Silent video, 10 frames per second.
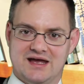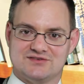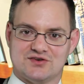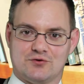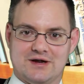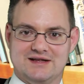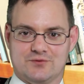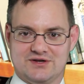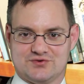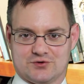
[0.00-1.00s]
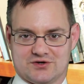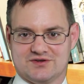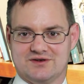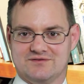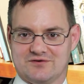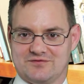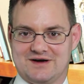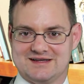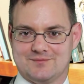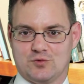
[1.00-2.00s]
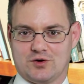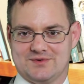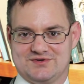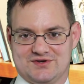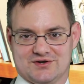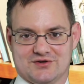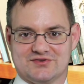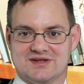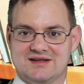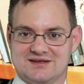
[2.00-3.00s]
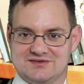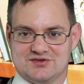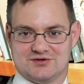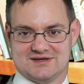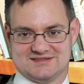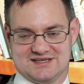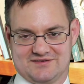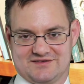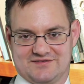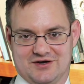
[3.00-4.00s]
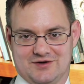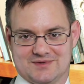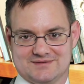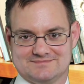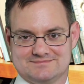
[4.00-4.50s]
It's a great resource for finding more materials concerning self-development.